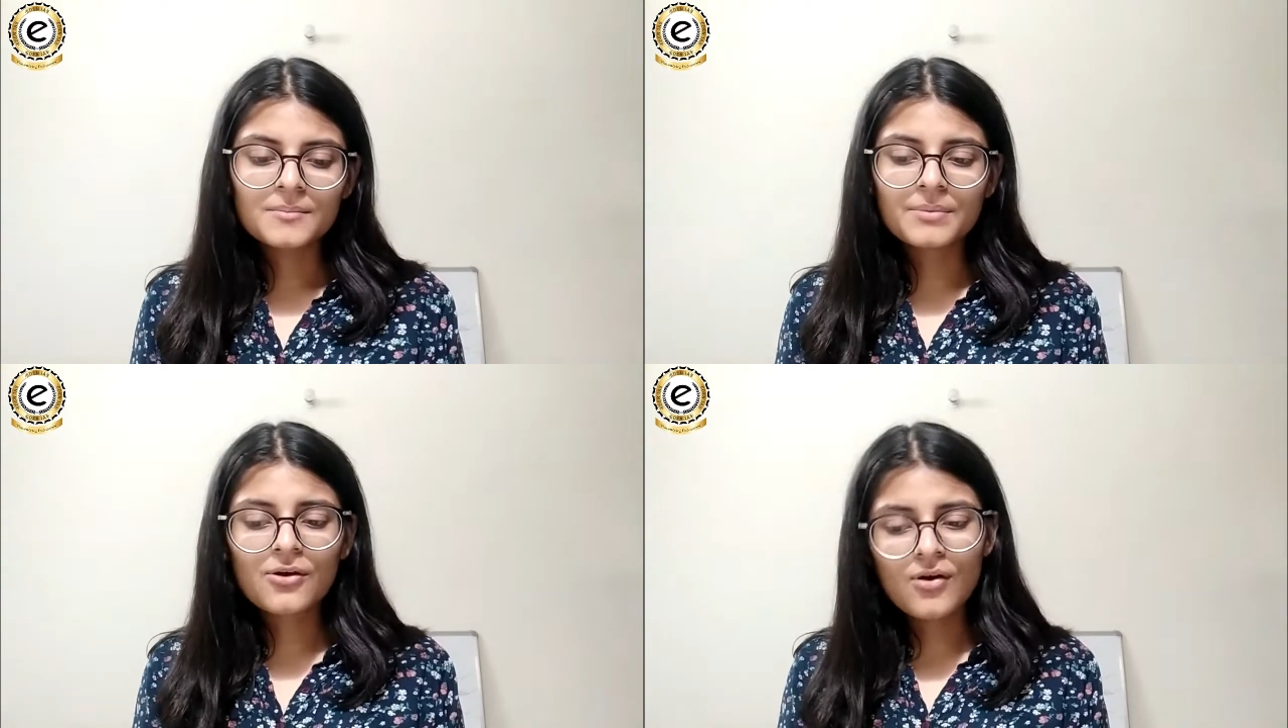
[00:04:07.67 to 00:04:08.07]

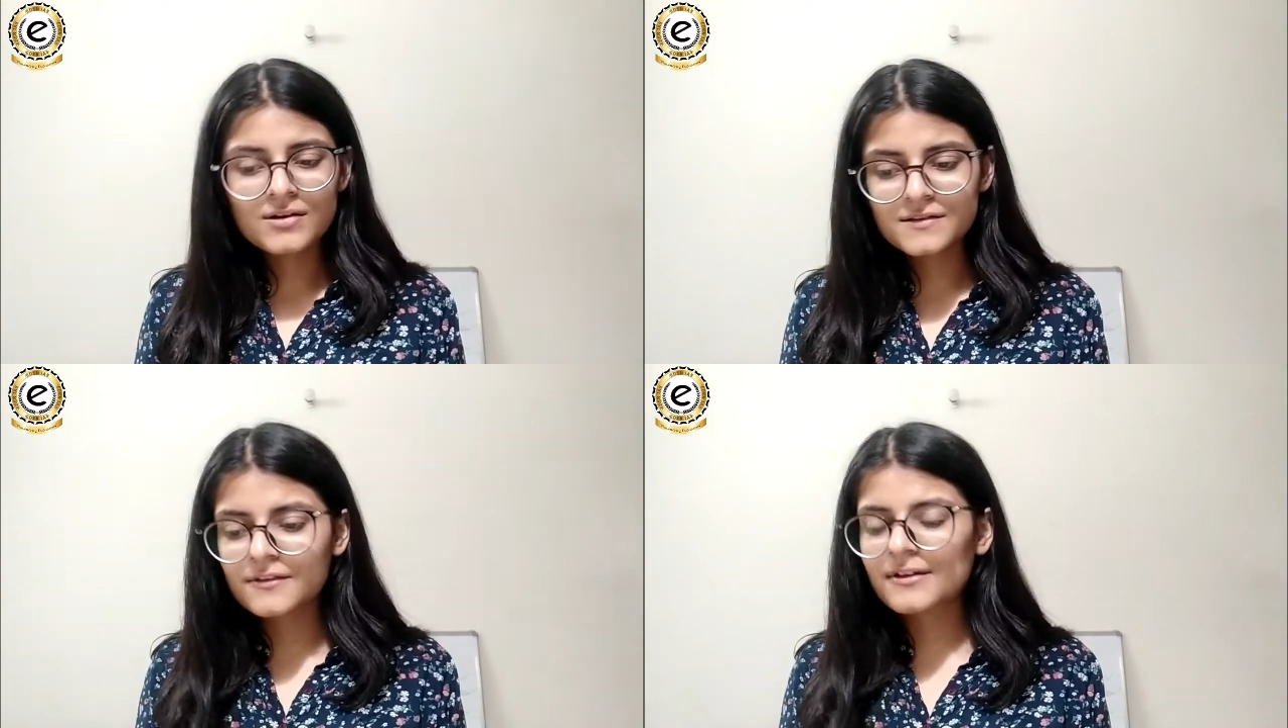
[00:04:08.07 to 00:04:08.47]

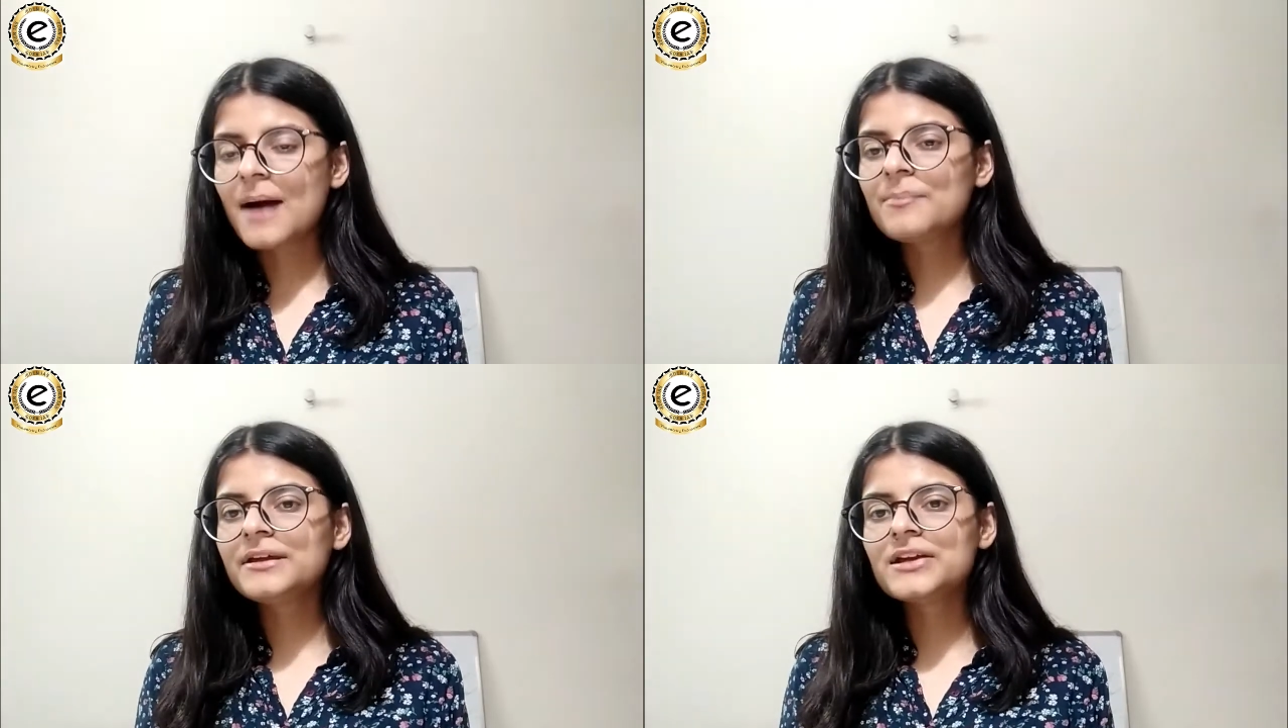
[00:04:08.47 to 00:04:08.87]
Because of their
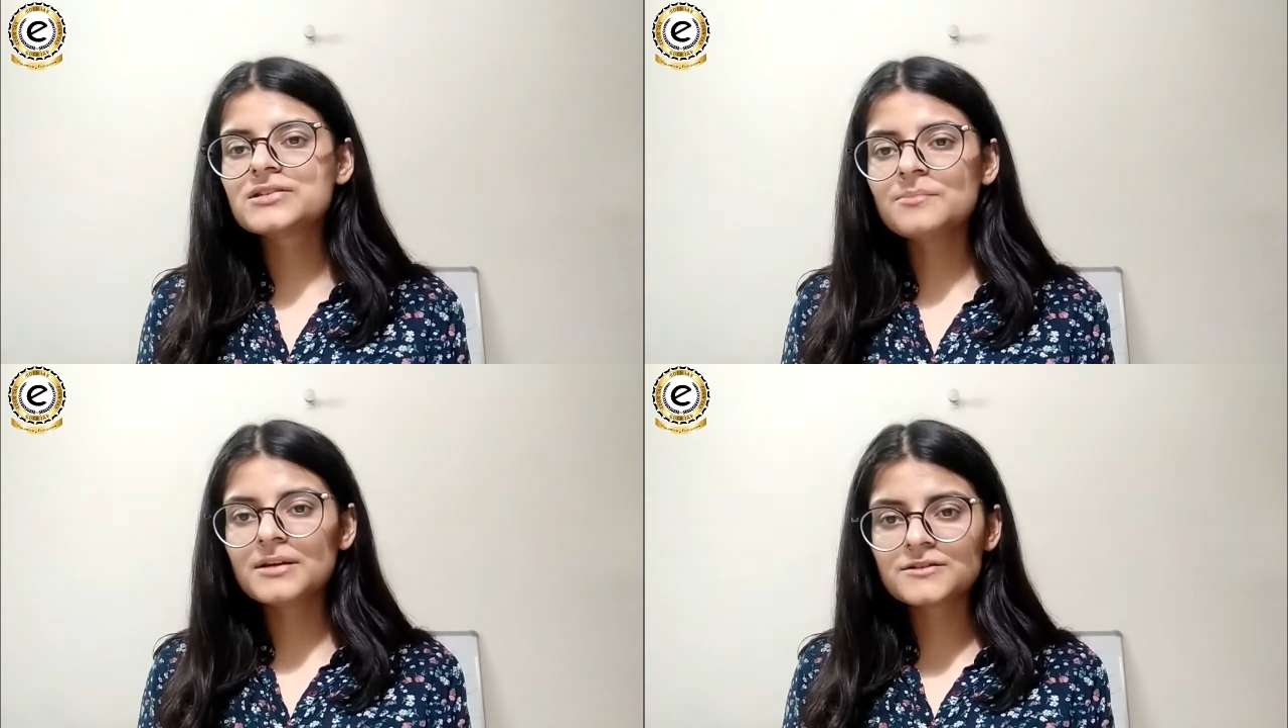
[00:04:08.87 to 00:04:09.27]

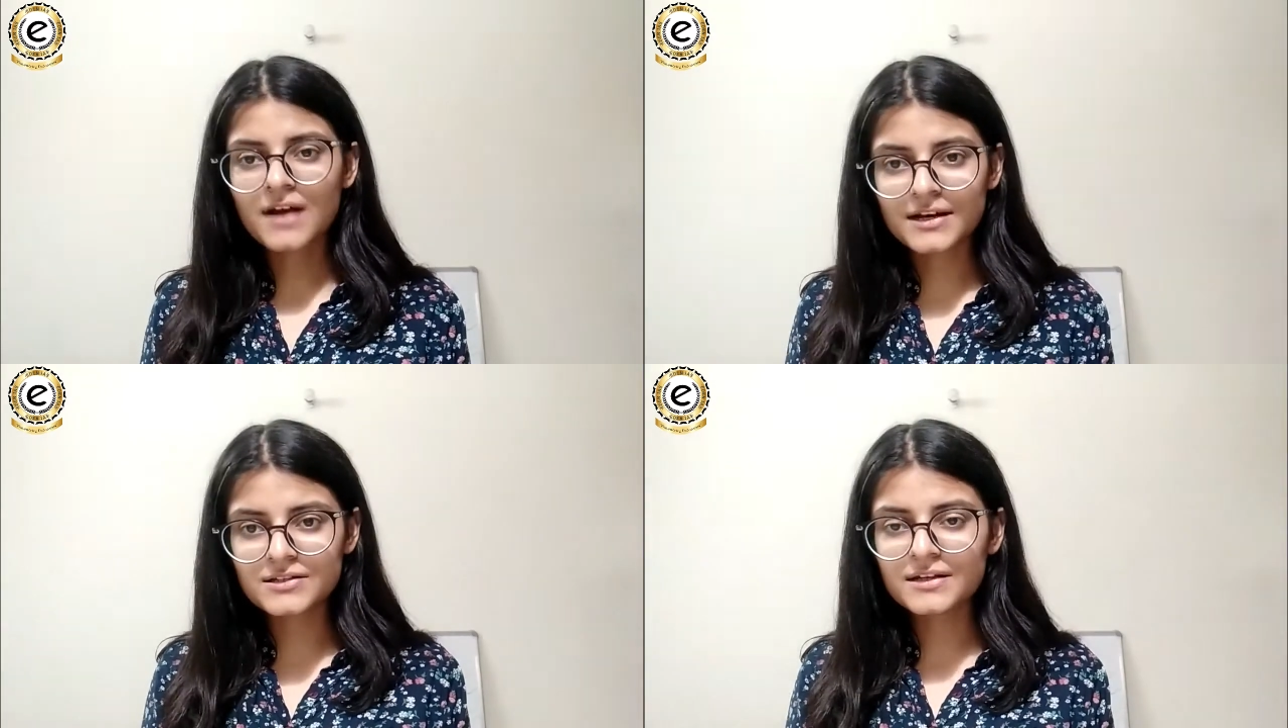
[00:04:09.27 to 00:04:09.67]
application-based
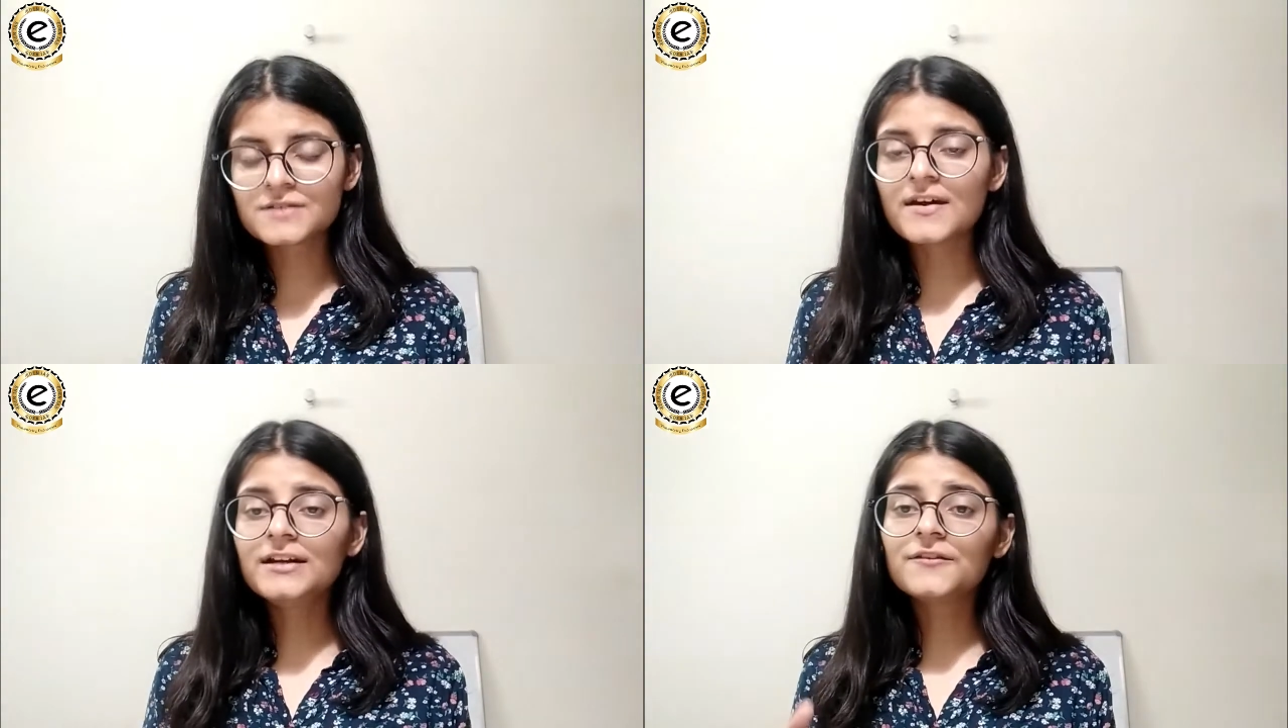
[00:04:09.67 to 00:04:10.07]
strategy, it is
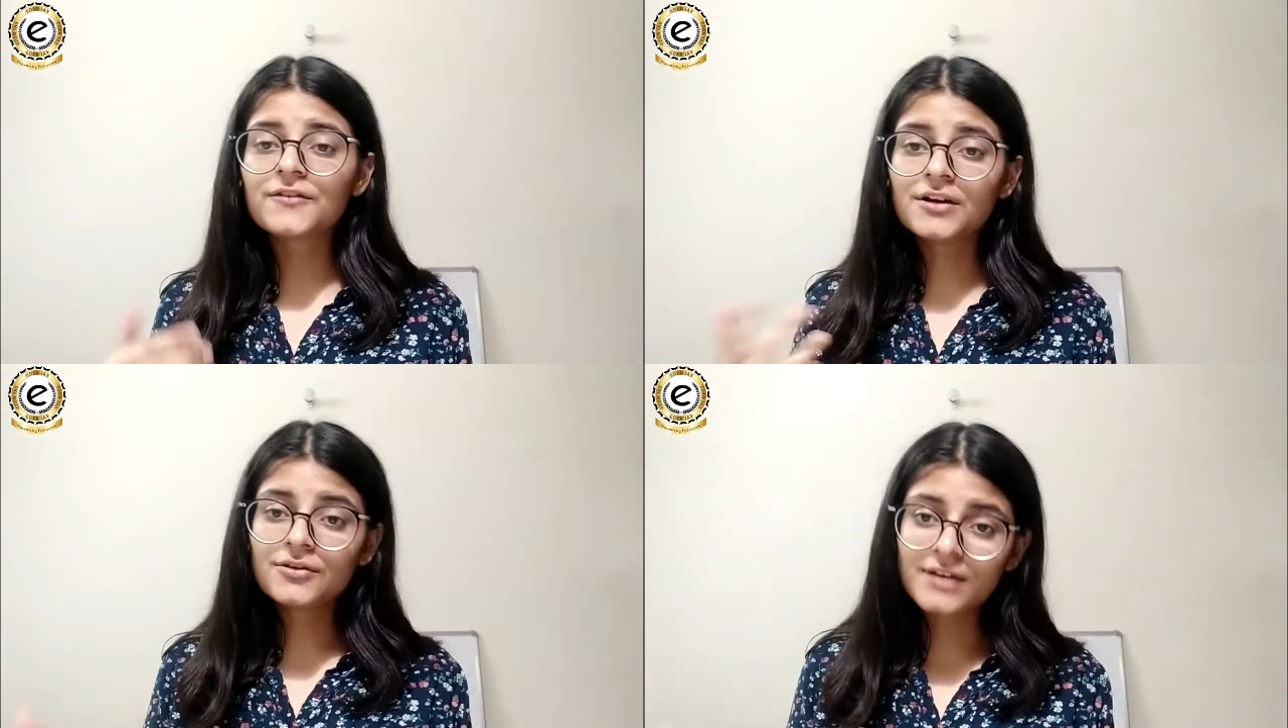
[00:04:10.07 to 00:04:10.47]
very
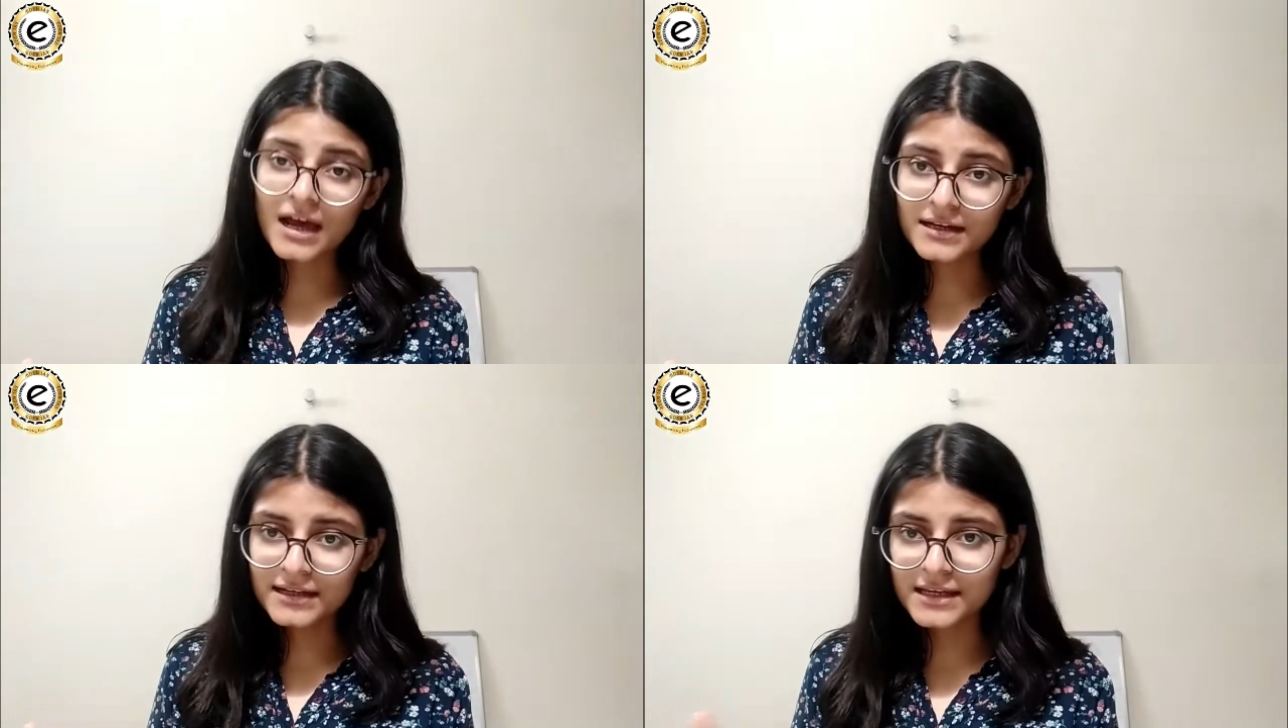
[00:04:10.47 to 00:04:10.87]
difficult to
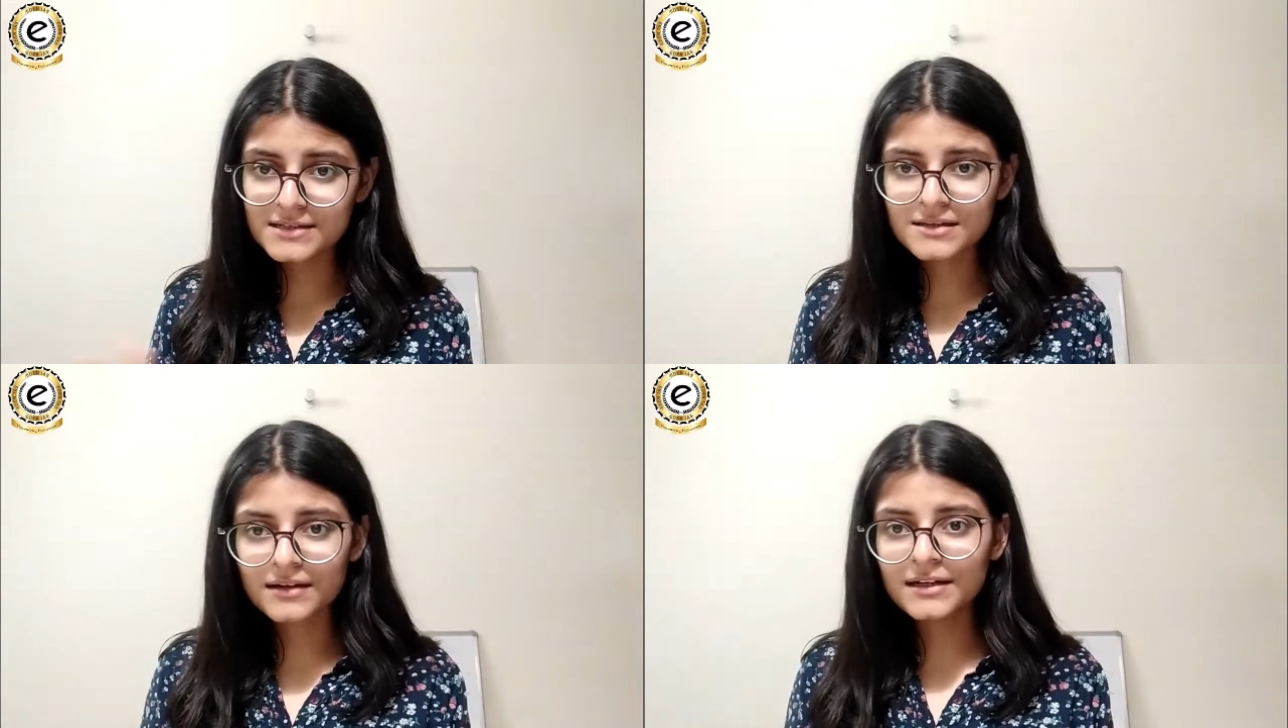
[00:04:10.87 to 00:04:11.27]
tackle a case study.